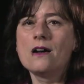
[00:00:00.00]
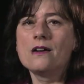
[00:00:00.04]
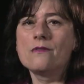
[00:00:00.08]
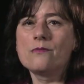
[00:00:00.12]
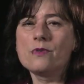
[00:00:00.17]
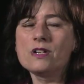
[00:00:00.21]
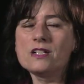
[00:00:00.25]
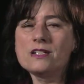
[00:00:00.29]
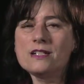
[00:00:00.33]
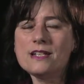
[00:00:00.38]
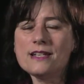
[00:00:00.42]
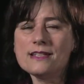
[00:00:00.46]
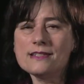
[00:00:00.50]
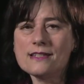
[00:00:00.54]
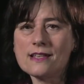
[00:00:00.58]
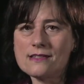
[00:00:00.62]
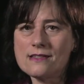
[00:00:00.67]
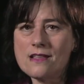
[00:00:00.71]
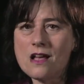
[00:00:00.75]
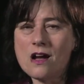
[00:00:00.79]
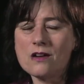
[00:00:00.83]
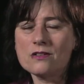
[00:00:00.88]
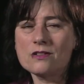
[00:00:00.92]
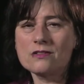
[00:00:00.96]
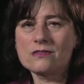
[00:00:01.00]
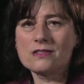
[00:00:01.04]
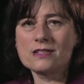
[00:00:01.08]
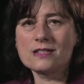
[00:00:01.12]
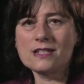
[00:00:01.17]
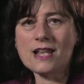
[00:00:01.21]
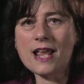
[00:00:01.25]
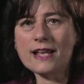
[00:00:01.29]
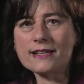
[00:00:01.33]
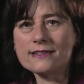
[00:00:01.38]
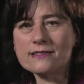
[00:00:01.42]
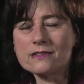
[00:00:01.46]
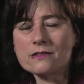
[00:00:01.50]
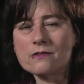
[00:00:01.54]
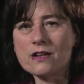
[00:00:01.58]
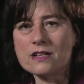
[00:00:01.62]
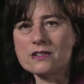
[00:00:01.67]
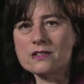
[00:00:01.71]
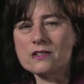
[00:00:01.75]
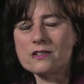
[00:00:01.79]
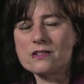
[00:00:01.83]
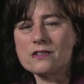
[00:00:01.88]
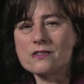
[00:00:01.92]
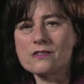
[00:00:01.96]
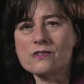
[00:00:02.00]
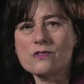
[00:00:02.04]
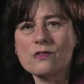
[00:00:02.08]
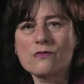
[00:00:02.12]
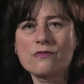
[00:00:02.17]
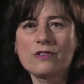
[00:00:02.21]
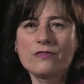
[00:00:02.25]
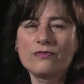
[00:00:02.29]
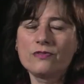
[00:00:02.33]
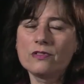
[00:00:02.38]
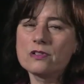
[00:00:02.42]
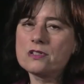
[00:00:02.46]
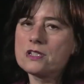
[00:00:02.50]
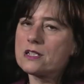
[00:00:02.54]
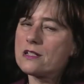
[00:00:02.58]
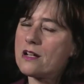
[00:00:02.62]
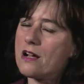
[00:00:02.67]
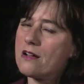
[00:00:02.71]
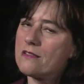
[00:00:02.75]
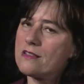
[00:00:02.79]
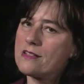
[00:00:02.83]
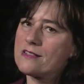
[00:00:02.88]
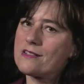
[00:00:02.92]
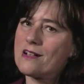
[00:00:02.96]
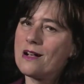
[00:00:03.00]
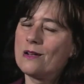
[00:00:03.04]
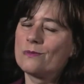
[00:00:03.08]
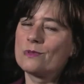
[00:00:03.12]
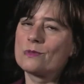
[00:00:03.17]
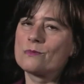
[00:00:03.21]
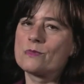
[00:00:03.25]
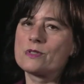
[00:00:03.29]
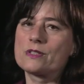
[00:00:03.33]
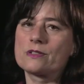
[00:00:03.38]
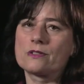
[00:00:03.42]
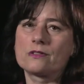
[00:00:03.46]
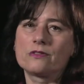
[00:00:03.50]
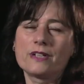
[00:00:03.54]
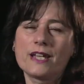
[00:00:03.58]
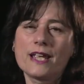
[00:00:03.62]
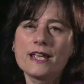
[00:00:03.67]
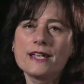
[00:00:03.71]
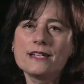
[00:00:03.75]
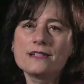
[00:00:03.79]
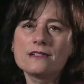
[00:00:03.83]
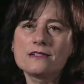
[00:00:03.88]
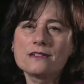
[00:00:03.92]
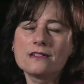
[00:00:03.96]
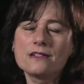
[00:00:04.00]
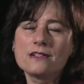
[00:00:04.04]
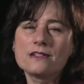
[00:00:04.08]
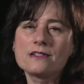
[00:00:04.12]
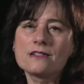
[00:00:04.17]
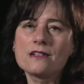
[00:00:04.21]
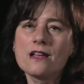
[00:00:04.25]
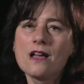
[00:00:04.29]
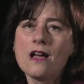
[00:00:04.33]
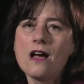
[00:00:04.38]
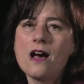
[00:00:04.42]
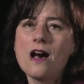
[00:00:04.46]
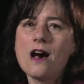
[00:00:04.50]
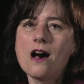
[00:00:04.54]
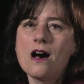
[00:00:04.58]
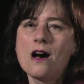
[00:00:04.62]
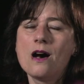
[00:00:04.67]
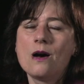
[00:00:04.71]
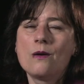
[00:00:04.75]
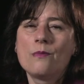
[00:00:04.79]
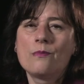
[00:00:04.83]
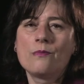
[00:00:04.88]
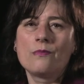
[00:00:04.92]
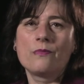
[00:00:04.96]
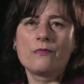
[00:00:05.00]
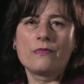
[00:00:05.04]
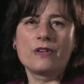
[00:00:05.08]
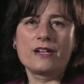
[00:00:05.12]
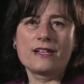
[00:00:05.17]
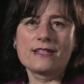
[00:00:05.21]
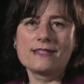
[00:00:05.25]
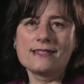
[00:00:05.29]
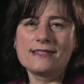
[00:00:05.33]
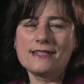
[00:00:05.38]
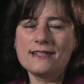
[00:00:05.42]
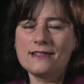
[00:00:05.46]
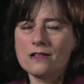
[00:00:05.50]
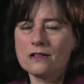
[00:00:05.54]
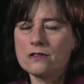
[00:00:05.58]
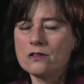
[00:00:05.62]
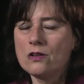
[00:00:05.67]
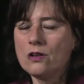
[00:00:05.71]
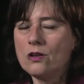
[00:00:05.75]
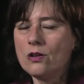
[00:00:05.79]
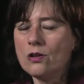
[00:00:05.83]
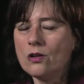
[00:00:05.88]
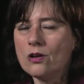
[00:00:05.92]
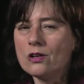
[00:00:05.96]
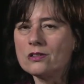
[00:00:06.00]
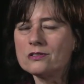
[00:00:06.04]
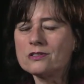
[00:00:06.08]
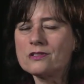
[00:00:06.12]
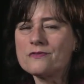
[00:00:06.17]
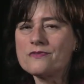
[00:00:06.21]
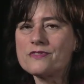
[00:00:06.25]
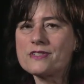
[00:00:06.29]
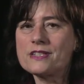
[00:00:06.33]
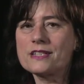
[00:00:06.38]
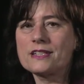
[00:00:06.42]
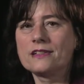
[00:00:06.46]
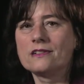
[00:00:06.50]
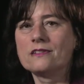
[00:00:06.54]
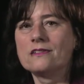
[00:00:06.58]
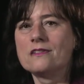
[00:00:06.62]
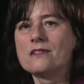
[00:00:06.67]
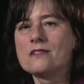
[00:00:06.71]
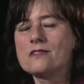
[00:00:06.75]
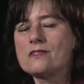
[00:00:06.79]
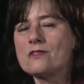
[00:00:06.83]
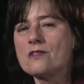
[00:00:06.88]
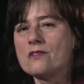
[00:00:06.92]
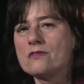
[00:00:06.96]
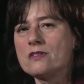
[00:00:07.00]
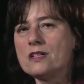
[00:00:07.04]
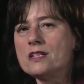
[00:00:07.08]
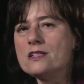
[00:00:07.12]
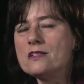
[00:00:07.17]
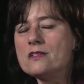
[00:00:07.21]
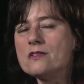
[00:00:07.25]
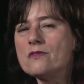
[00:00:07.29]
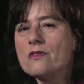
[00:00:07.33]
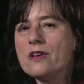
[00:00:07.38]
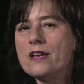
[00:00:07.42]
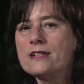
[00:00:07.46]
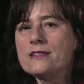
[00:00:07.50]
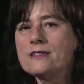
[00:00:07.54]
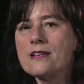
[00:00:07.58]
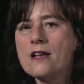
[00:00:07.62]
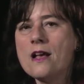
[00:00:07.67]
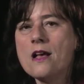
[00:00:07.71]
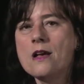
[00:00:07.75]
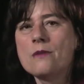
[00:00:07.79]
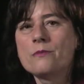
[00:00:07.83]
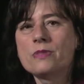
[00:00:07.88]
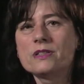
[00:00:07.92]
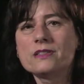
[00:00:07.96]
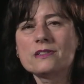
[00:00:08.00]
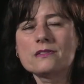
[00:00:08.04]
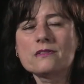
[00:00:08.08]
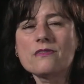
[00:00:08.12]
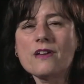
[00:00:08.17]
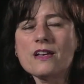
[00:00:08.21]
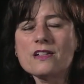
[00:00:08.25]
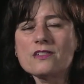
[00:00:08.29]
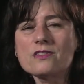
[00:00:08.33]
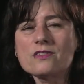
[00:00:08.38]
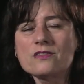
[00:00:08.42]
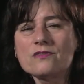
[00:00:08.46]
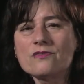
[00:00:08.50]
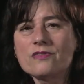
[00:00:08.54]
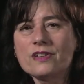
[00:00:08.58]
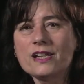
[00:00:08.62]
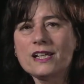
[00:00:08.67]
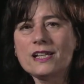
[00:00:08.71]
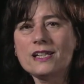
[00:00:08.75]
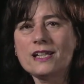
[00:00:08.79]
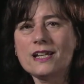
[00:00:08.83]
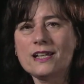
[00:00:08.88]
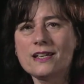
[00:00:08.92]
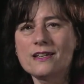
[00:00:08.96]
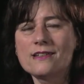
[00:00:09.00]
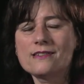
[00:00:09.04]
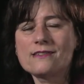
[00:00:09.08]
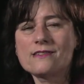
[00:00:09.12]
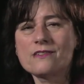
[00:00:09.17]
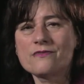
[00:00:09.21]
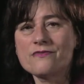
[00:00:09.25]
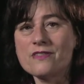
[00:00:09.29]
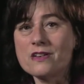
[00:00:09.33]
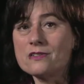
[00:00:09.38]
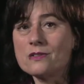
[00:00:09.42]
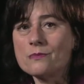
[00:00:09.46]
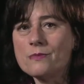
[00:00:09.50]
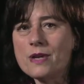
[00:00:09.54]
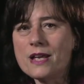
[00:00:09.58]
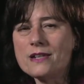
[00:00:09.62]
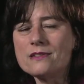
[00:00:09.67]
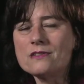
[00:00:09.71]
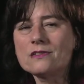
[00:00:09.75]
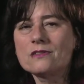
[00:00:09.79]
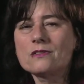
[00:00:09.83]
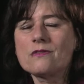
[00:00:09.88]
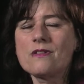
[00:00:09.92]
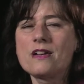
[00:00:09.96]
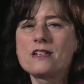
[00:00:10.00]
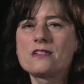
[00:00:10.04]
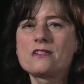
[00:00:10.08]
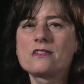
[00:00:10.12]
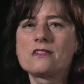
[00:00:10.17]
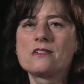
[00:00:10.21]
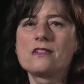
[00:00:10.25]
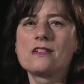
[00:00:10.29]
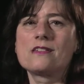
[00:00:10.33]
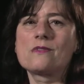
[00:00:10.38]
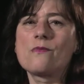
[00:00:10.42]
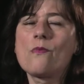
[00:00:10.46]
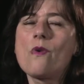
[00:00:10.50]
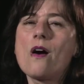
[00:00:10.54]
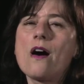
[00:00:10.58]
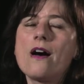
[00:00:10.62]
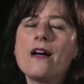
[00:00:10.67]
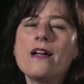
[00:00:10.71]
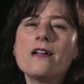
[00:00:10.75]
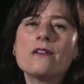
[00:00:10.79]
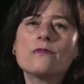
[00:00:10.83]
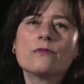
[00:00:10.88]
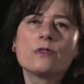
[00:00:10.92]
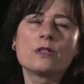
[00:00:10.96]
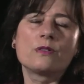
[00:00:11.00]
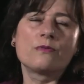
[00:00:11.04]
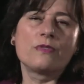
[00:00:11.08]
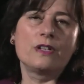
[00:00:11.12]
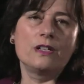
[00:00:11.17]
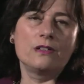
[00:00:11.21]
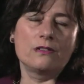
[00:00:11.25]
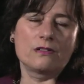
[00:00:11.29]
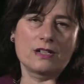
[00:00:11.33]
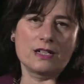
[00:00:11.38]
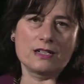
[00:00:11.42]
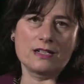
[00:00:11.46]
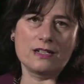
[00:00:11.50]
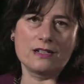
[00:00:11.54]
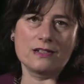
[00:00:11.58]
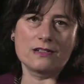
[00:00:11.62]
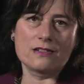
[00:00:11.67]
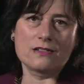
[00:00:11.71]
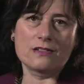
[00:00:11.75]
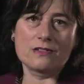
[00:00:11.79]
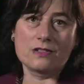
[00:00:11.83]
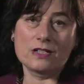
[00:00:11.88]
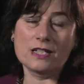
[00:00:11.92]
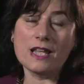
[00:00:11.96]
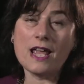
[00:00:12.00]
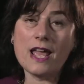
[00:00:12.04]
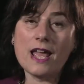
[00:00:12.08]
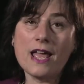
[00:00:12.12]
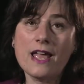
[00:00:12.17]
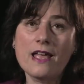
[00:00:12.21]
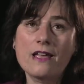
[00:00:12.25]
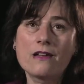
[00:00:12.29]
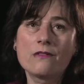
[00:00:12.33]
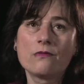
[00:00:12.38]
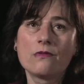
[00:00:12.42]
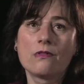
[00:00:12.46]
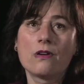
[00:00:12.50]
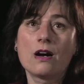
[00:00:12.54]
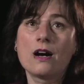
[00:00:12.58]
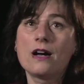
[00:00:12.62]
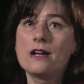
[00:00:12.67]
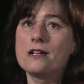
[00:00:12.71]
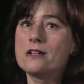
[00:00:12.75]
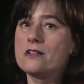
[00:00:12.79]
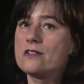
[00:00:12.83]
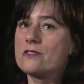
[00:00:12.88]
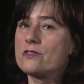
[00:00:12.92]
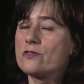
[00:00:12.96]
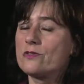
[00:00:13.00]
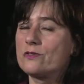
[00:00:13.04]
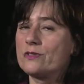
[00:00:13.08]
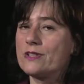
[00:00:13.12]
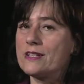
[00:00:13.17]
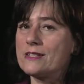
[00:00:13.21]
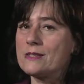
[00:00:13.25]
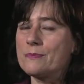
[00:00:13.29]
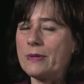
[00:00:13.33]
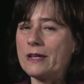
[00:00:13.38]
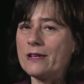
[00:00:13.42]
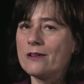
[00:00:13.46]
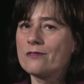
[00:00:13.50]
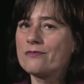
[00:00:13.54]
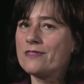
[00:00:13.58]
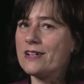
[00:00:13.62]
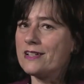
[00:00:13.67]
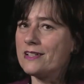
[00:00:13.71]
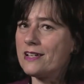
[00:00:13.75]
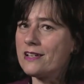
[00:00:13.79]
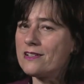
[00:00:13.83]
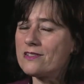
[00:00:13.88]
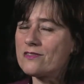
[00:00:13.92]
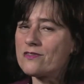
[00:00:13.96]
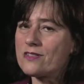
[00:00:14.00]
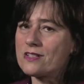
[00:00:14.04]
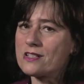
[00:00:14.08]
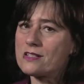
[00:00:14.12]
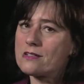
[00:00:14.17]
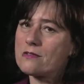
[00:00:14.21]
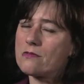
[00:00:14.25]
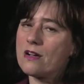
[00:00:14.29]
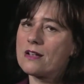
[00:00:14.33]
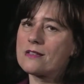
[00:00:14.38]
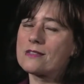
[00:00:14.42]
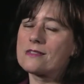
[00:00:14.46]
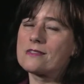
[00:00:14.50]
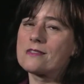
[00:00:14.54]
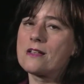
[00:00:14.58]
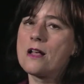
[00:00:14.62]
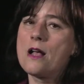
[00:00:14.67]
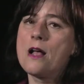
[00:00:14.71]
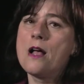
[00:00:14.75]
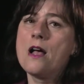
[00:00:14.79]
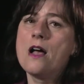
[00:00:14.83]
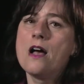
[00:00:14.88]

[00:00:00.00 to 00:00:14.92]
Which leads us now to the next question. So we've looked at how this album is created. We can see that a lot of skill has gone into it, but the question really is, the fundamental question is, why would we look at it today? Why should this be of any interest to us?